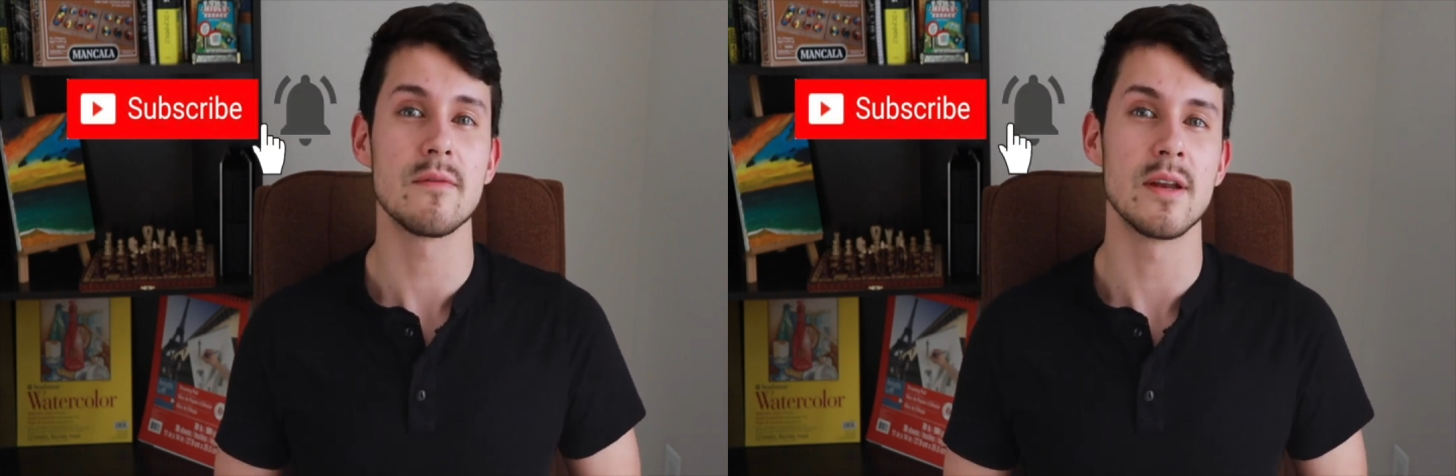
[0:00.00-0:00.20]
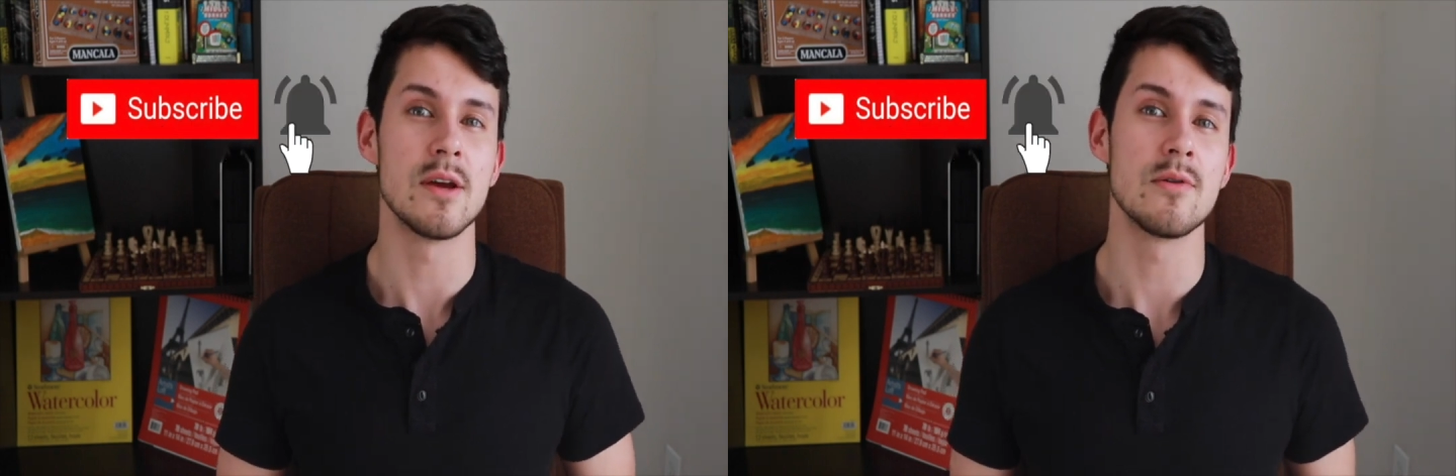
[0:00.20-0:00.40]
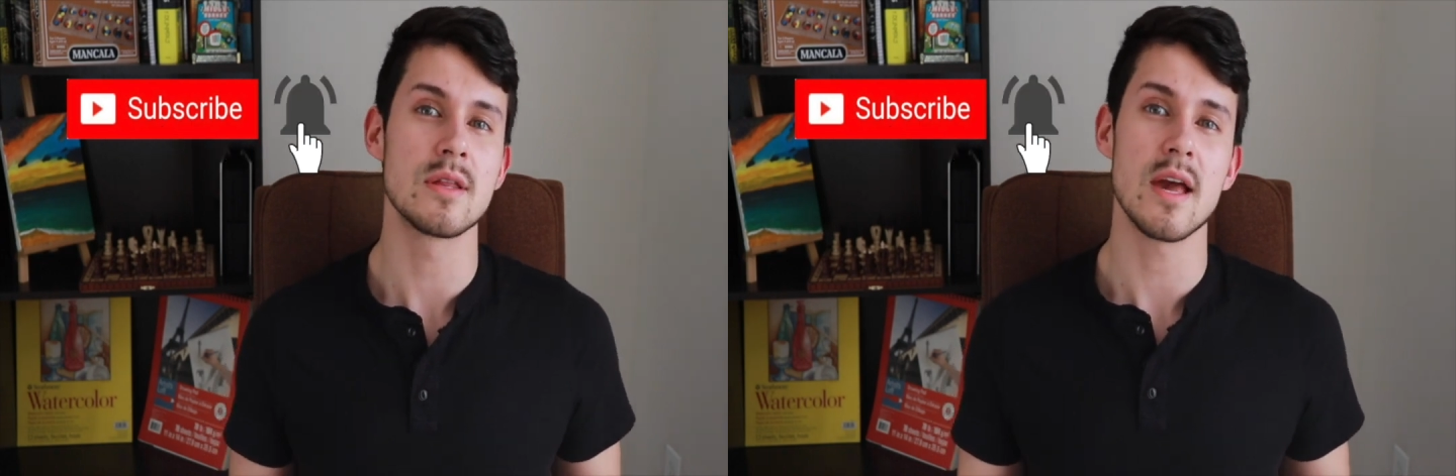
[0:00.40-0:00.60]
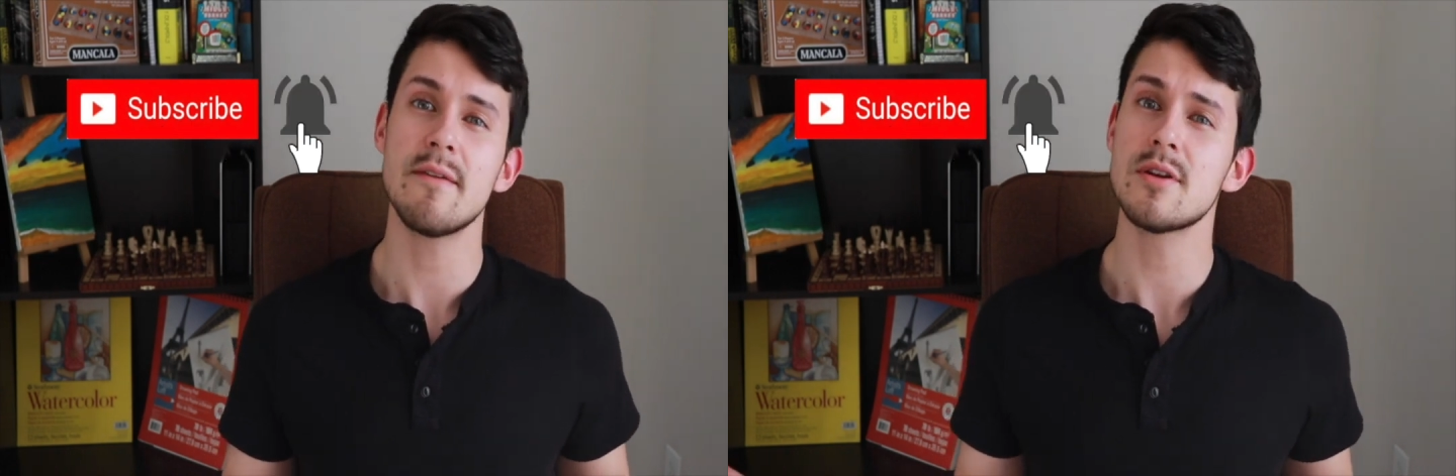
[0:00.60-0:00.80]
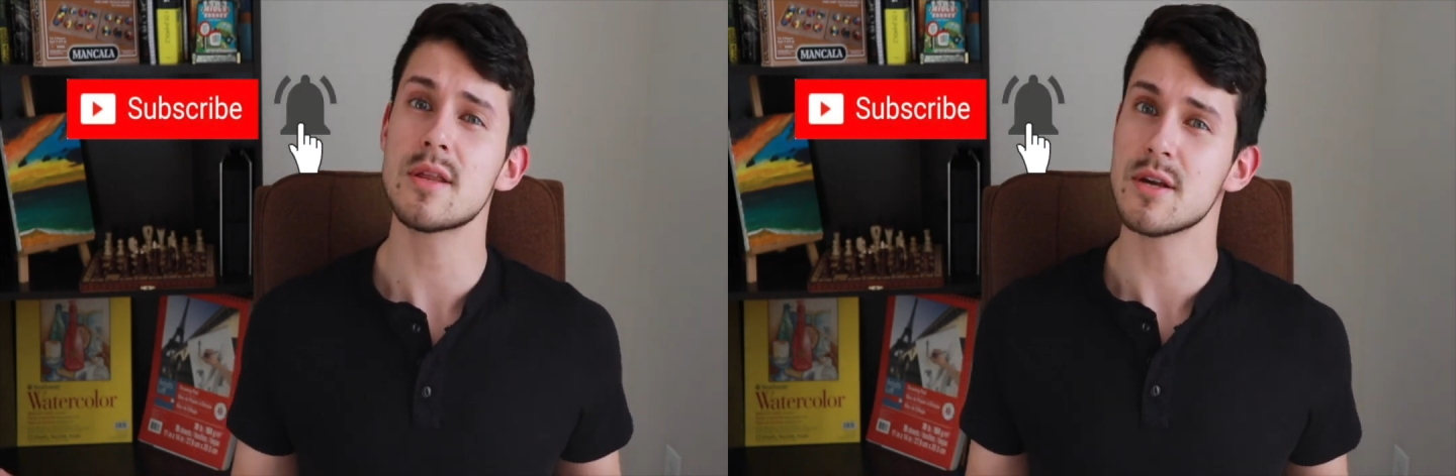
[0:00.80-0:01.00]
videos
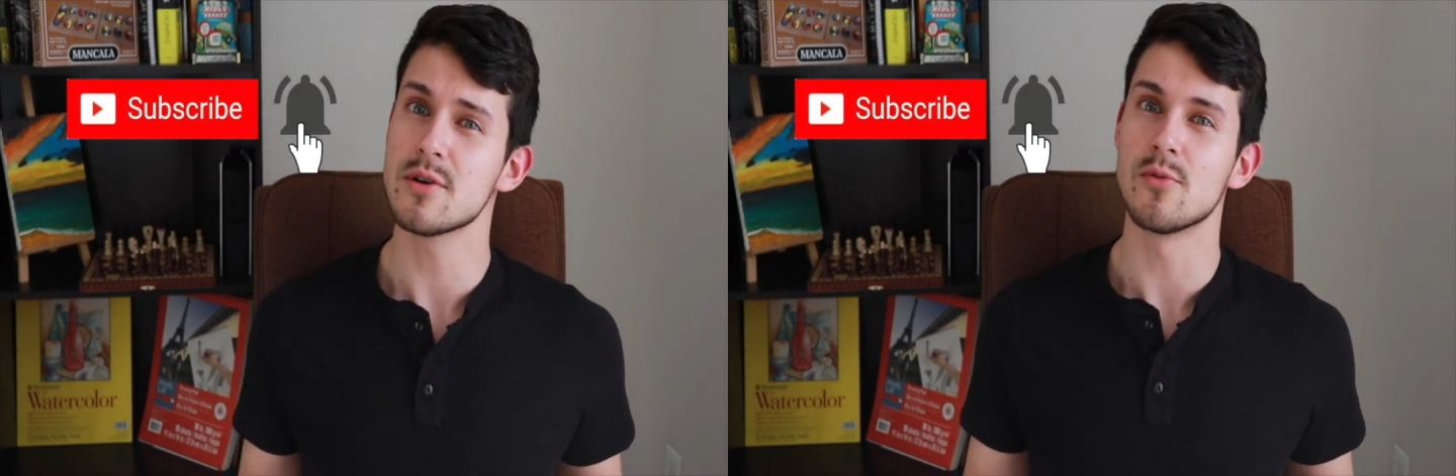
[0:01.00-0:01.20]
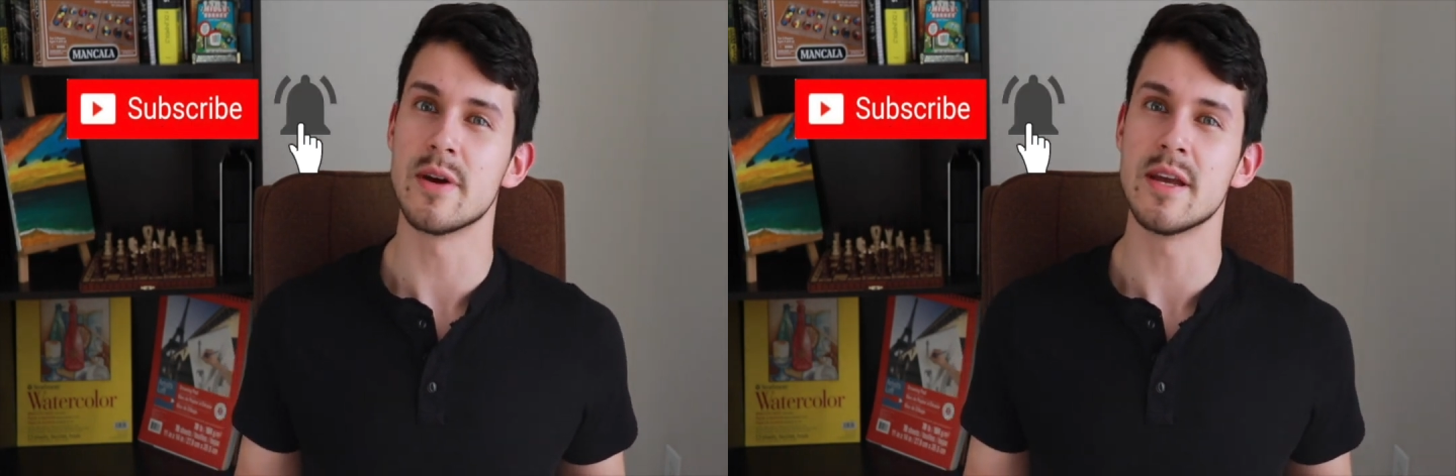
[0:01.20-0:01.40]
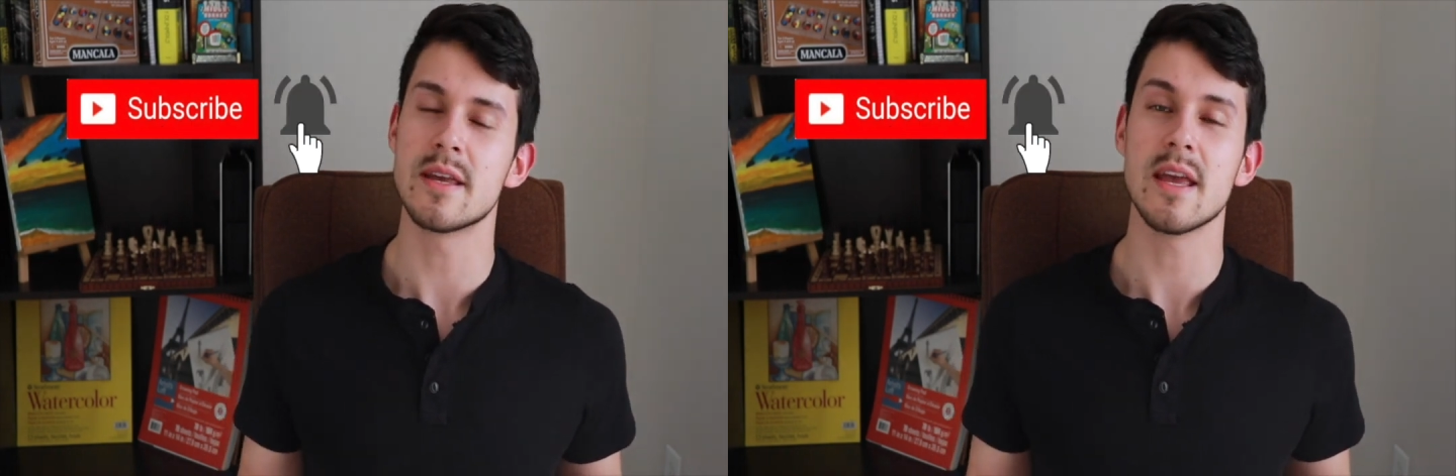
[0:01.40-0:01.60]
every single week.